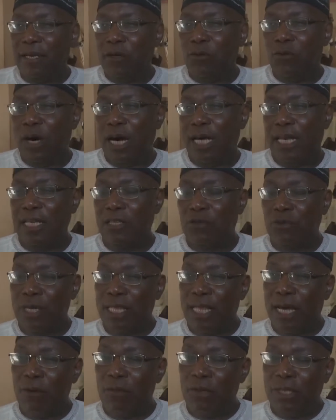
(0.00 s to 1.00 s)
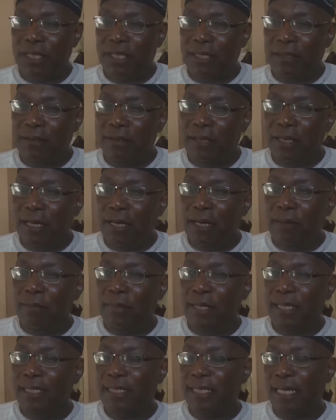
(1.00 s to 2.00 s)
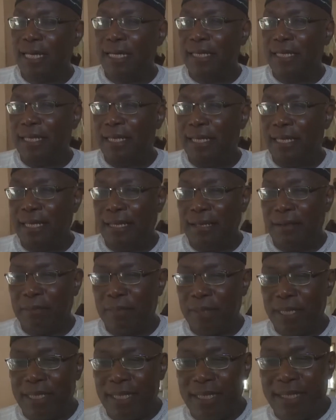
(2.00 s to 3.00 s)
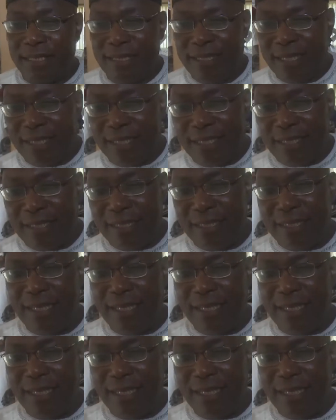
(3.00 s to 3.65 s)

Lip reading: whereas whether we maintain the present state